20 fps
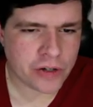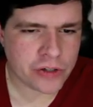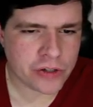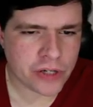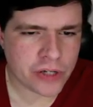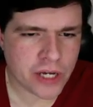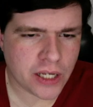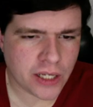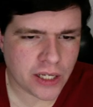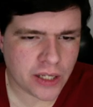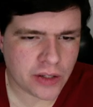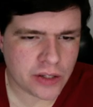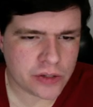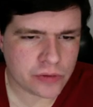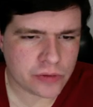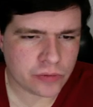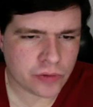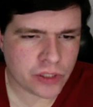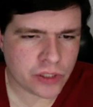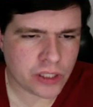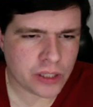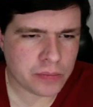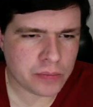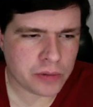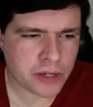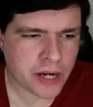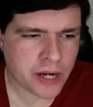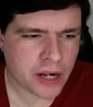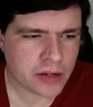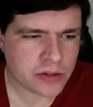so you get like this really
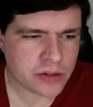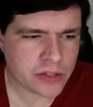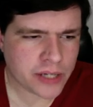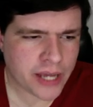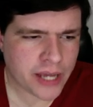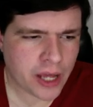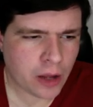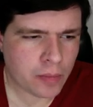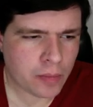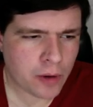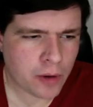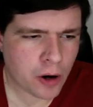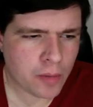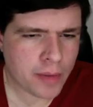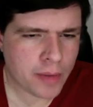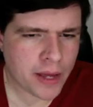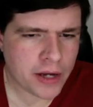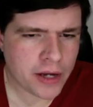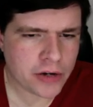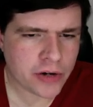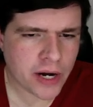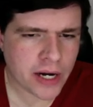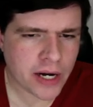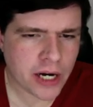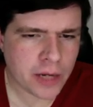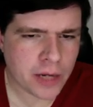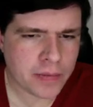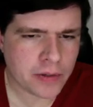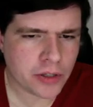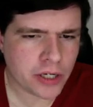pronounced like elbow bend right
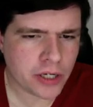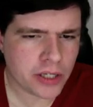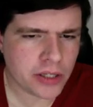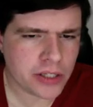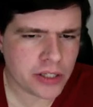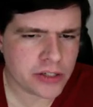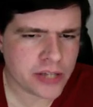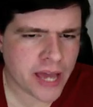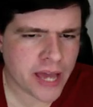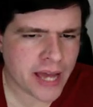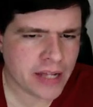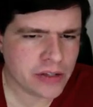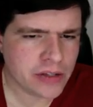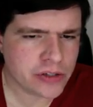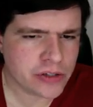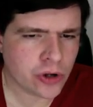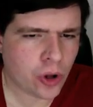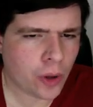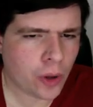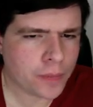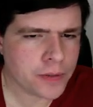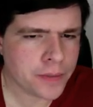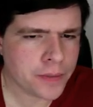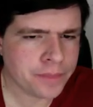here. But look at this head sculpt.